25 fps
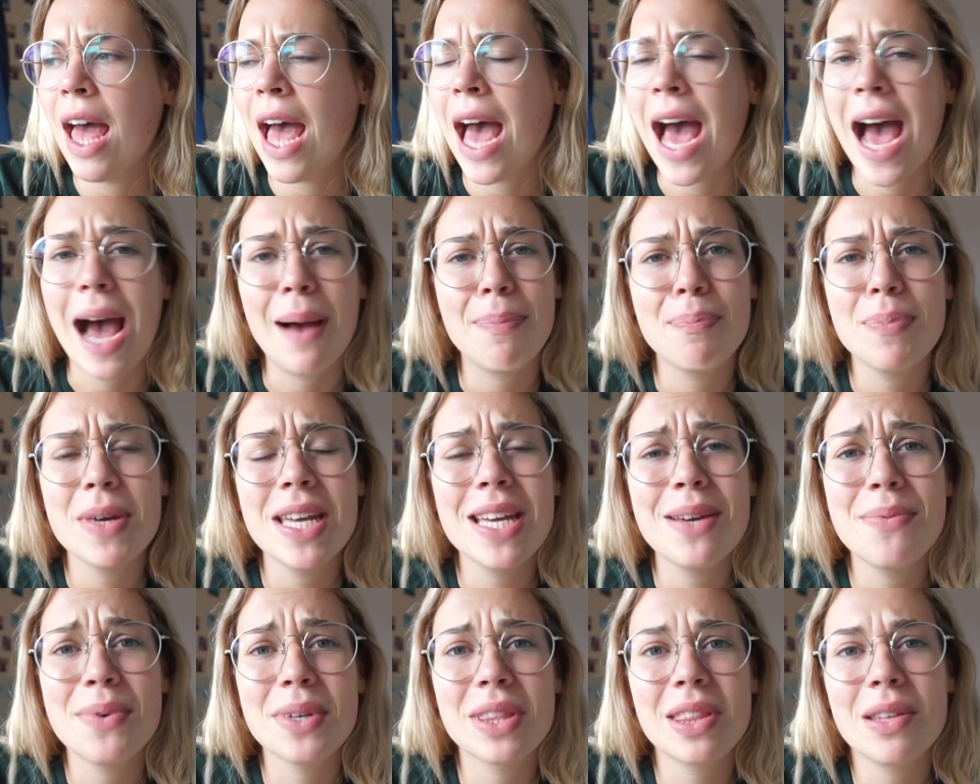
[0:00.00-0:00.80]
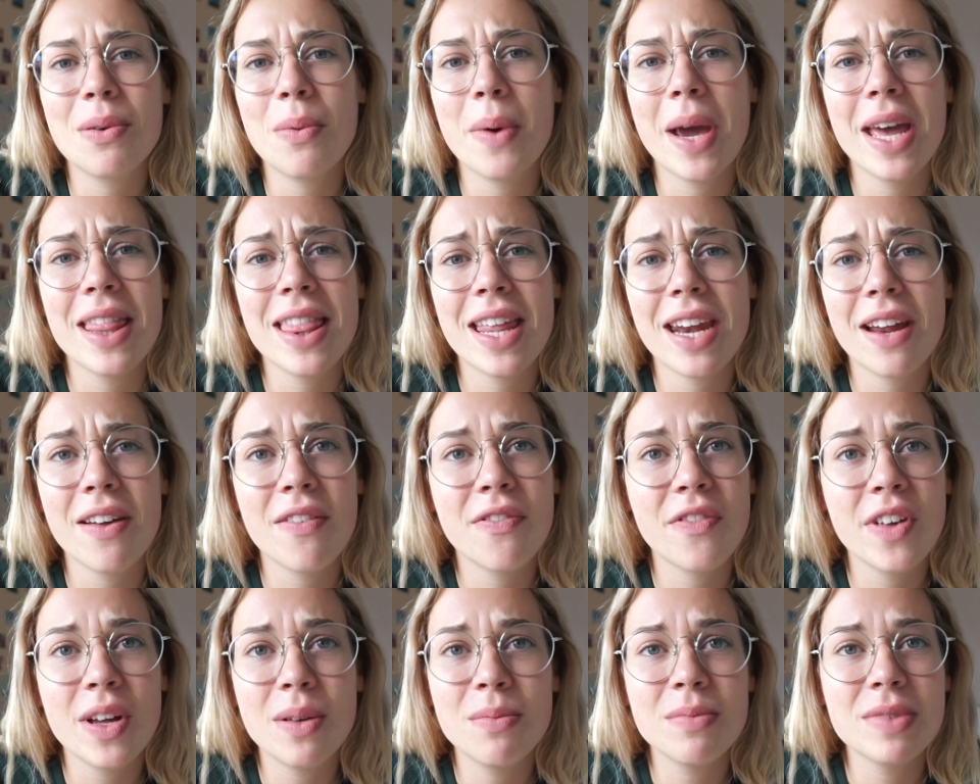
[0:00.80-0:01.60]
happy with the way that
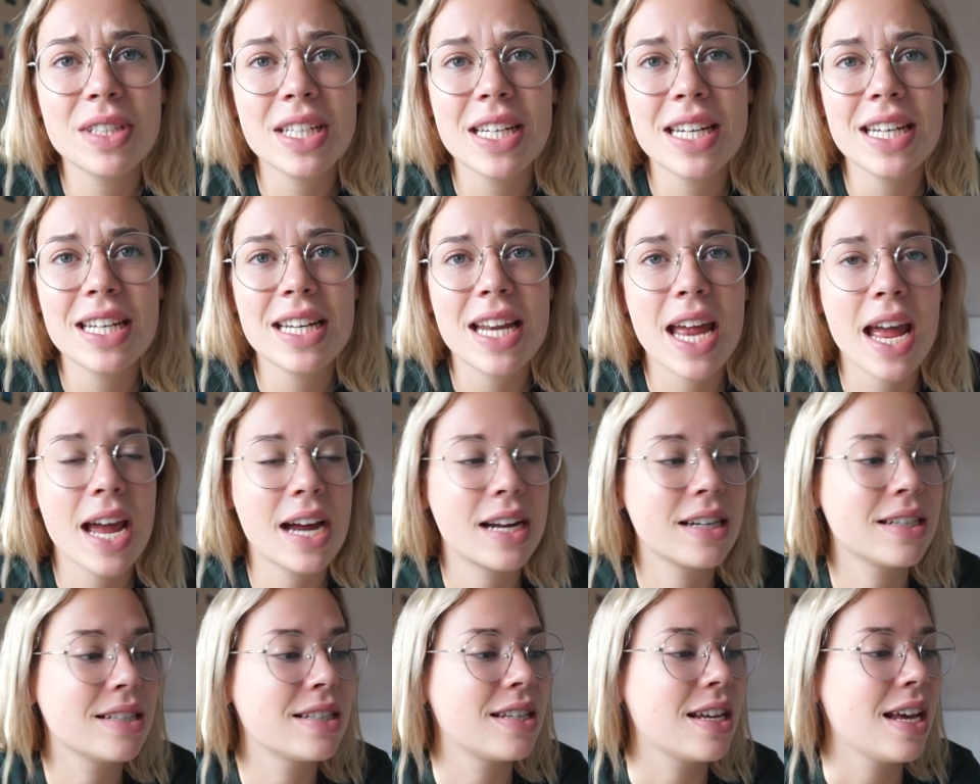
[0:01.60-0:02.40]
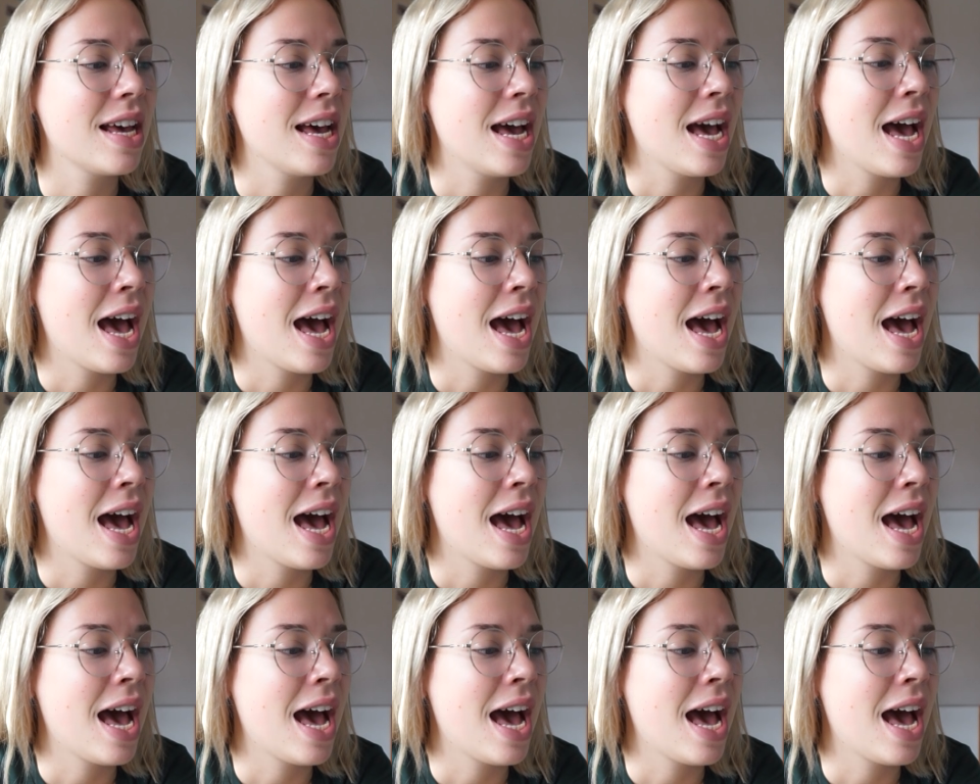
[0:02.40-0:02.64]
I filmed it, and